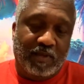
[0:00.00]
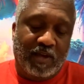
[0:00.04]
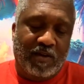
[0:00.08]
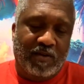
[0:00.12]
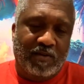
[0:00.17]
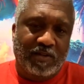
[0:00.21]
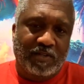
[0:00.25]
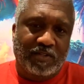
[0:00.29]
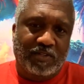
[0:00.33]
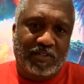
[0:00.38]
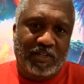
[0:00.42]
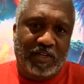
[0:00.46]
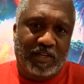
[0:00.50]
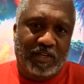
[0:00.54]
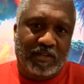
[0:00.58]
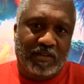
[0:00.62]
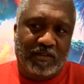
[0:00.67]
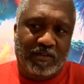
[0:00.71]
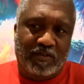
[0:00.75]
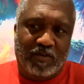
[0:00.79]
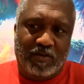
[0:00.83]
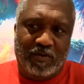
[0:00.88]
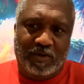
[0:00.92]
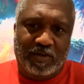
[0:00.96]
Holy
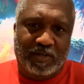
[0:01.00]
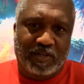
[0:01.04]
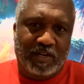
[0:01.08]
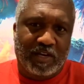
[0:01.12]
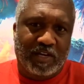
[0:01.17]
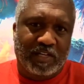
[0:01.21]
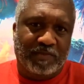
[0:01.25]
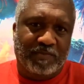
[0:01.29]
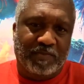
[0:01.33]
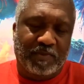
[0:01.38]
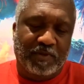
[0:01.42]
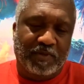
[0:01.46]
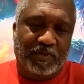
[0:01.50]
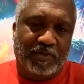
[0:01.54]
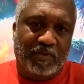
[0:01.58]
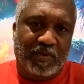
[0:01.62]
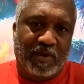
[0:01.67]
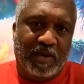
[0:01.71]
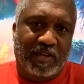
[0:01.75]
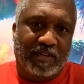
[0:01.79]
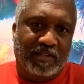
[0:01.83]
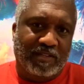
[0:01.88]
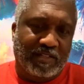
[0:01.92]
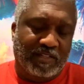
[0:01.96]
shit. Organized
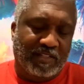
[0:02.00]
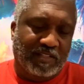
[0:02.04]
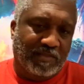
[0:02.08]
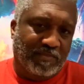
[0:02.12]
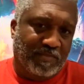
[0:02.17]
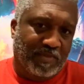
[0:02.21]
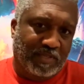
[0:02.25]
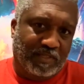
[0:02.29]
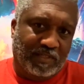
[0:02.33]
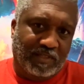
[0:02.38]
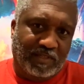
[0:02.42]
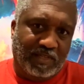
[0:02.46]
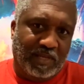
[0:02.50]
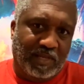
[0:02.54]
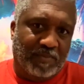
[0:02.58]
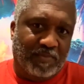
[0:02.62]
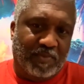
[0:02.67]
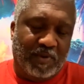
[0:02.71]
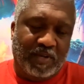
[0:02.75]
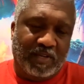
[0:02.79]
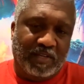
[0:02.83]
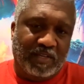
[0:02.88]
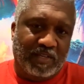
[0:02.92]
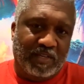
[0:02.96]
spirituality is the best
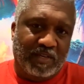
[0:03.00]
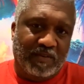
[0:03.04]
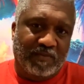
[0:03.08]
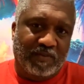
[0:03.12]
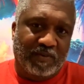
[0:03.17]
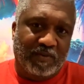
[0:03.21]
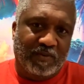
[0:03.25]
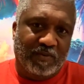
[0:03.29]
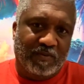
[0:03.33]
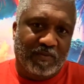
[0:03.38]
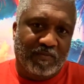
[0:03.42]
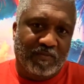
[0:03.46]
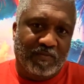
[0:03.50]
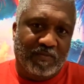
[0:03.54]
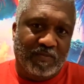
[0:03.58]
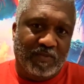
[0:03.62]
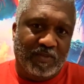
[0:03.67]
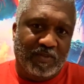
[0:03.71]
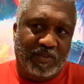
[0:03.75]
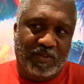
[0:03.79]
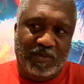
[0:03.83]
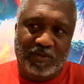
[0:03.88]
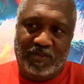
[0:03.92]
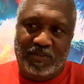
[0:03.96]
example I can give you.
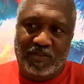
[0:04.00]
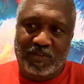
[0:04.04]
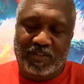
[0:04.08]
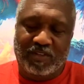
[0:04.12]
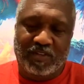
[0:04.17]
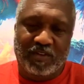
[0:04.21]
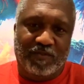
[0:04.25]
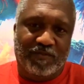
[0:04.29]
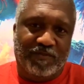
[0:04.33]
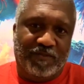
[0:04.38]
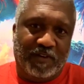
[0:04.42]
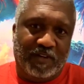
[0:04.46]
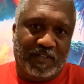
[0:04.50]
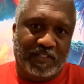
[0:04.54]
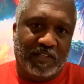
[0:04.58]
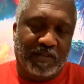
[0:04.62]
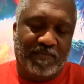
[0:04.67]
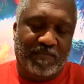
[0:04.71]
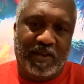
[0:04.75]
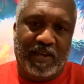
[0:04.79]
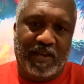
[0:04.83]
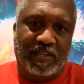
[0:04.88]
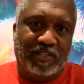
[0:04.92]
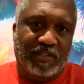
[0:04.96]
You took your
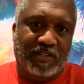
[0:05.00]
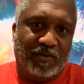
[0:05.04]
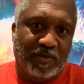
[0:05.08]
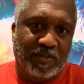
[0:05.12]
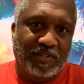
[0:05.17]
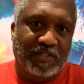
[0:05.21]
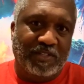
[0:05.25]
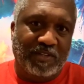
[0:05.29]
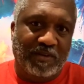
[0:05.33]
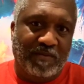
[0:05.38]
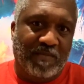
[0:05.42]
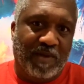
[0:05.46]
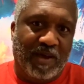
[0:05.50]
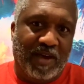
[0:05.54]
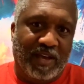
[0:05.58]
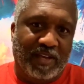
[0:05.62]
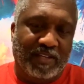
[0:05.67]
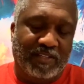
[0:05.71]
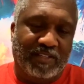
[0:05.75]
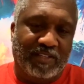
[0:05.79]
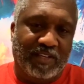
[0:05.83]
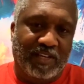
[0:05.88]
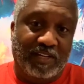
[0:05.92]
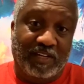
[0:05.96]
fucked up ass Christian
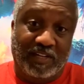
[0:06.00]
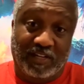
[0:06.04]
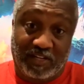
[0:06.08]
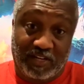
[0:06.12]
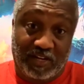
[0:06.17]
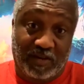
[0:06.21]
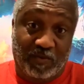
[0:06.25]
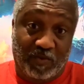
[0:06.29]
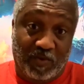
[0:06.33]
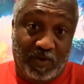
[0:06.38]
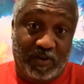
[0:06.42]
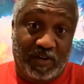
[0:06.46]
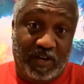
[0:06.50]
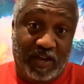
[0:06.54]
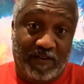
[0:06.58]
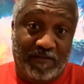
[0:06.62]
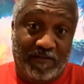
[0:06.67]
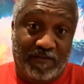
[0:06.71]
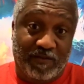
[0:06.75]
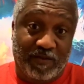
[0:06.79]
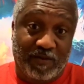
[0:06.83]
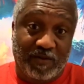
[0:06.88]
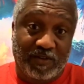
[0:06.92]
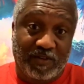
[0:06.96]
mindset that didn't work
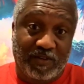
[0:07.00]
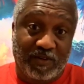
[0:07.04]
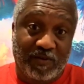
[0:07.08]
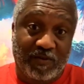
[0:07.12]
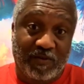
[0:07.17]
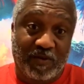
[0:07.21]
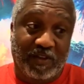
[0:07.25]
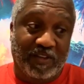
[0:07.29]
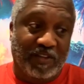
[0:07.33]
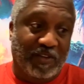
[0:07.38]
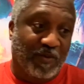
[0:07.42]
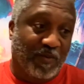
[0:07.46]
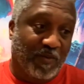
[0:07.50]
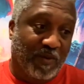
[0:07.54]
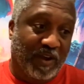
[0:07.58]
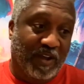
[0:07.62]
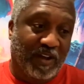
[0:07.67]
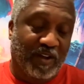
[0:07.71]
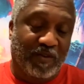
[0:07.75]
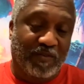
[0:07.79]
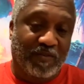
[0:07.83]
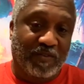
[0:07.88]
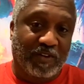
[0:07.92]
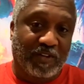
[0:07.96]
out for you, and you
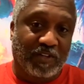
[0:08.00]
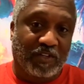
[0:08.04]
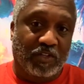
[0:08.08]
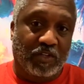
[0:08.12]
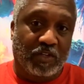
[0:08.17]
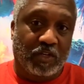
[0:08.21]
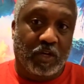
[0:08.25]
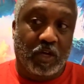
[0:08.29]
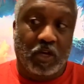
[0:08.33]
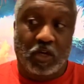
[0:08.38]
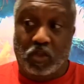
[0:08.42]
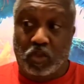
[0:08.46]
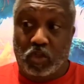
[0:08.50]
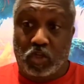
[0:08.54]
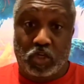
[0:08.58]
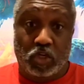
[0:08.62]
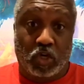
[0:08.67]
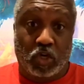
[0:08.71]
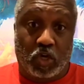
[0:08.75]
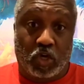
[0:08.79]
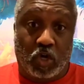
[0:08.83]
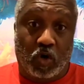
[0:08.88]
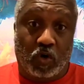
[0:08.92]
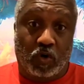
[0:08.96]
ran over into
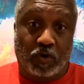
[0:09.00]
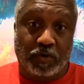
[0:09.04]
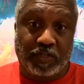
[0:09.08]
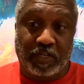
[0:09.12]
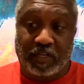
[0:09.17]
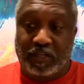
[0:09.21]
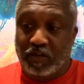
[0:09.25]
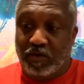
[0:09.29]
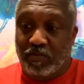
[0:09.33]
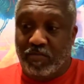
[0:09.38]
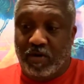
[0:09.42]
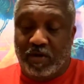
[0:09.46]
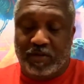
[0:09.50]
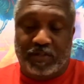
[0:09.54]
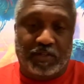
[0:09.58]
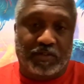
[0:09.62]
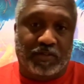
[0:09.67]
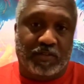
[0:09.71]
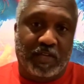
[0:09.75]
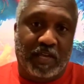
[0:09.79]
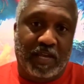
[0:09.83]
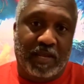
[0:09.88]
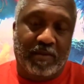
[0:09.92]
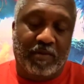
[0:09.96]
the occult, and you
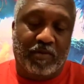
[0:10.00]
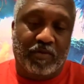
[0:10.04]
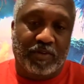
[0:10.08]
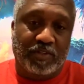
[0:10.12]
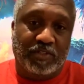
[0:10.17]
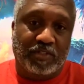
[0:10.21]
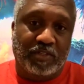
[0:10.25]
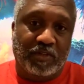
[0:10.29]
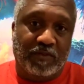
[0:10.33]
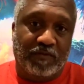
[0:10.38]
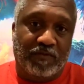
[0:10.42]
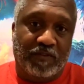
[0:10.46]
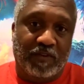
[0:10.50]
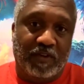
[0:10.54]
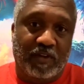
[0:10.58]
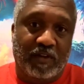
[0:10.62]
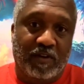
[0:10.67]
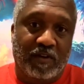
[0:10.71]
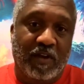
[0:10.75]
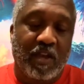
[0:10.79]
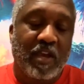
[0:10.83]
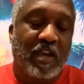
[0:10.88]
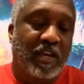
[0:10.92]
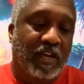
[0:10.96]
brought your same Christian
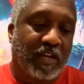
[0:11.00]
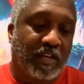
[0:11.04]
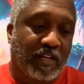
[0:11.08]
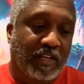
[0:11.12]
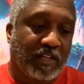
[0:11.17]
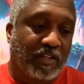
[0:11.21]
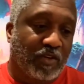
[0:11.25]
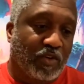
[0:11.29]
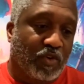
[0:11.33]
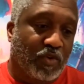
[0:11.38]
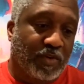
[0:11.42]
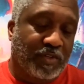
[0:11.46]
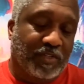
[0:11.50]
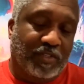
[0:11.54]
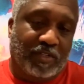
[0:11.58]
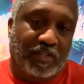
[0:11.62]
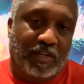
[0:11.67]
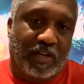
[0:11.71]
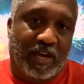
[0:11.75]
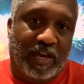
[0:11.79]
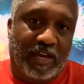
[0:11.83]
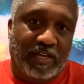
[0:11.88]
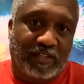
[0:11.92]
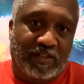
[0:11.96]
fear, and then you
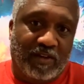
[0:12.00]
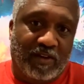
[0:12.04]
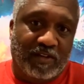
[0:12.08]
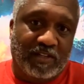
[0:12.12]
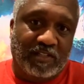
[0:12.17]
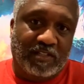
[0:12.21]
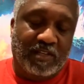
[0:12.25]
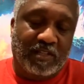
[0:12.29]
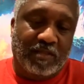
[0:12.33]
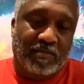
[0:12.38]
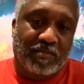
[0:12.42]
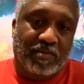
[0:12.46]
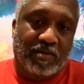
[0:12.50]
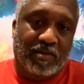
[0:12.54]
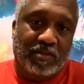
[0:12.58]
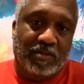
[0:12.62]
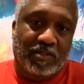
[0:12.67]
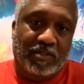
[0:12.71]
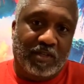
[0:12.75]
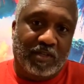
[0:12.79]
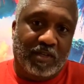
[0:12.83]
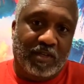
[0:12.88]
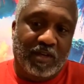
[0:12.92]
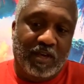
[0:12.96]
Christianized all this other
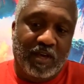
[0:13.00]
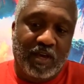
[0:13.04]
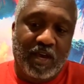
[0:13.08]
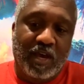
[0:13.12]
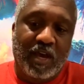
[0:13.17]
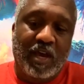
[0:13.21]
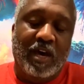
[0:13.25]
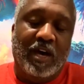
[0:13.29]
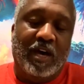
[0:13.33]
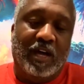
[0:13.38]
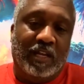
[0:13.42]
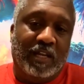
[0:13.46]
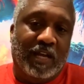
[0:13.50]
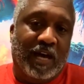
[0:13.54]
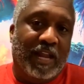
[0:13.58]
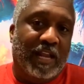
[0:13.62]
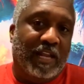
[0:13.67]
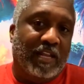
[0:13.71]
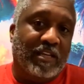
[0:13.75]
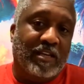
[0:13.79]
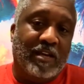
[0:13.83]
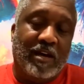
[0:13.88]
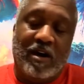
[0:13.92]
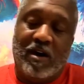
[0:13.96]
bullshit. A
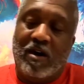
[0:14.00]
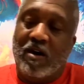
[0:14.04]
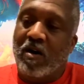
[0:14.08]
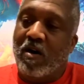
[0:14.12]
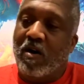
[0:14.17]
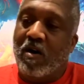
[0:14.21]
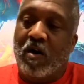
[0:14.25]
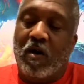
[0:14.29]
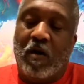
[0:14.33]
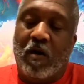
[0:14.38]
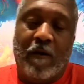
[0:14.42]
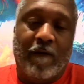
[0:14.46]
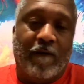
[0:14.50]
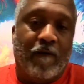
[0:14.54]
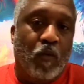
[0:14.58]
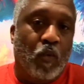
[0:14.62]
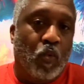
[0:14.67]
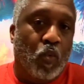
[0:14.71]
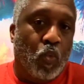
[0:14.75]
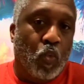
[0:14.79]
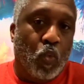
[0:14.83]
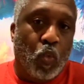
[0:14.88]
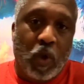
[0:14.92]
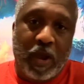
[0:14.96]
lot of y'all are
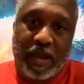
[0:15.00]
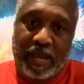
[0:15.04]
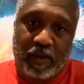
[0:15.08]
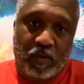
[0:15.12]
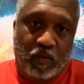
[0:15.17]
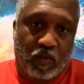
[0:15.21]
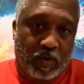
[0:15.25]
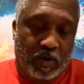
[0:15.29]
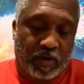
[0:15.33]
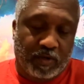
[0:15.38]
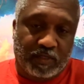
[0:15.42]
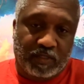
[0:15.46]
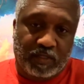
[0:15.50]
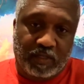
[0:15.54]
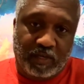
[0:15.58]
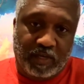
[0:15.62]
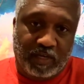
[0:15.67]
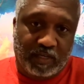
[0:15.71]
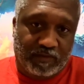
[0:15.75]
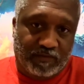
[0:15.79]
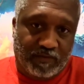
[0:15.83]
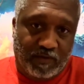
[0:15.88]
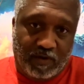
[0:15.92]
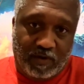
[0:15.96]
way worse
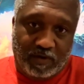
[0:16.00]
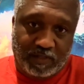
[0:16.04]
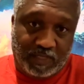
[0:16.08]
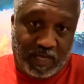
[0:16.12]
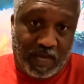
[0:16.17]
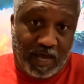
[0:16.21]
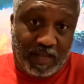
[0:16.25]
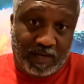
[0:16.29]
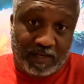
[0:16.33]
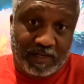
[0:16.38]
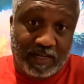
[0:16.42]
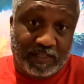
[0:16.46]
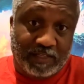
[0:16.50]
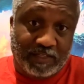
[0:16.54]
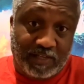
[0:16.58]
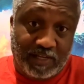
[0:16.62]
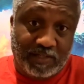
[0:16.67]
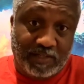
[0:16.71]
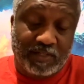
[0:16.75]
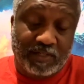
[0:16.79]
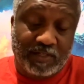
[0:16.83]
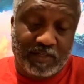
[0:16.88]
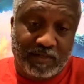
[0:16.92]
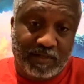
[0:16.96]
as far as
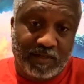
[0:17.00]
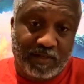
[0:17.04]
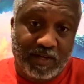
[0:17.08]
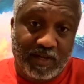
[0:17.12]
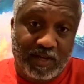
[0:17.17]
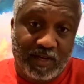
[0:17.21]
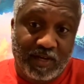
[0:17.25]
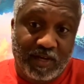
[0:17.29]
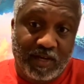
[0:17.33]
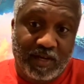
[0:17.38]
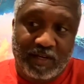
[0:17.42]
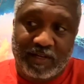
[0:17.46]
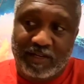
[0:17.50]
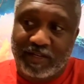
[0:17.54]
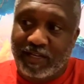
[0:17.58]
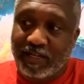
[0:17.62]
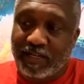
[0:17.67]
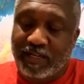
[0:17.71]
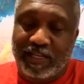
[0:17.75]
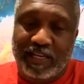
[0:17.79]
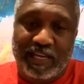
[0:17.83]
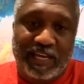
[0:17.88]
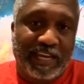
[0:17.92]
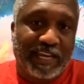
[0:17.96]
colonization
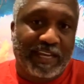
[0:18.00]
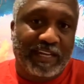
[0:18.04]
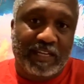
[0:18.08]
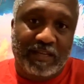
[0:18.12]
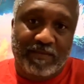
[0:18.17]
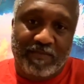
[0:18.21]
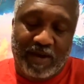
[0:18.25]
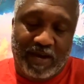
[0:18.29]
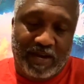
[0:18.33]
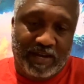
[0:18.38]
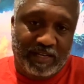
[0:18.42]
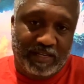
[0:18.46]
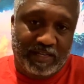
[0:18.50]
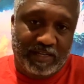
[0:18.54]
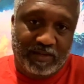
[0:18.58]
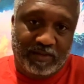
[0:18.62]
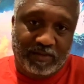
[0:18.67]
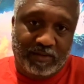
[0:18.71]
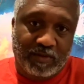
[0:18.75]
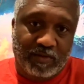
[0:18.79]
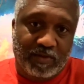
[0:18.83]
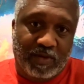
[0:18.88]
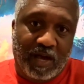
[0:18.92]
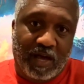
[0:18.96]
than anybody
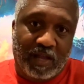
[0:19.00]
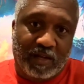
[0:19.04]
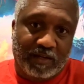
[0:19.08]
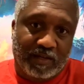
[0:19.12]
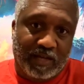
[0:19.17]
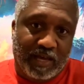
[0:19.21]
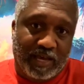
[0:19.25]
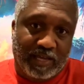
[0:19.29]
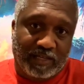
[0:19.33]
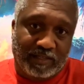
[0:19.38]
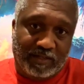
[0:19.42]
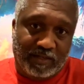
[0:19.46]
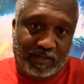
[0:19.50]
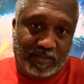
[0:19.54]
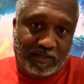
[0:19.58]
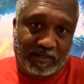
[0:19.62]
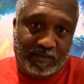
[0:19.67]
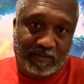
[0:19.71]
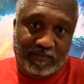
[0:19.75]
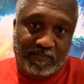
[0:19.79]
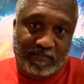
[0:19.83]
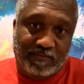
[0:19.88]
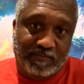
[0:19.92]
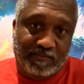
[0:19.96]
else who colonized
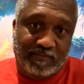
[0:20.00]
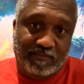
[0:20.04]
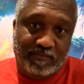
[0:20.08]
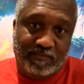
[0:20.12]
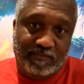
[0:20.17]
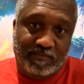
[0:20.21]
us.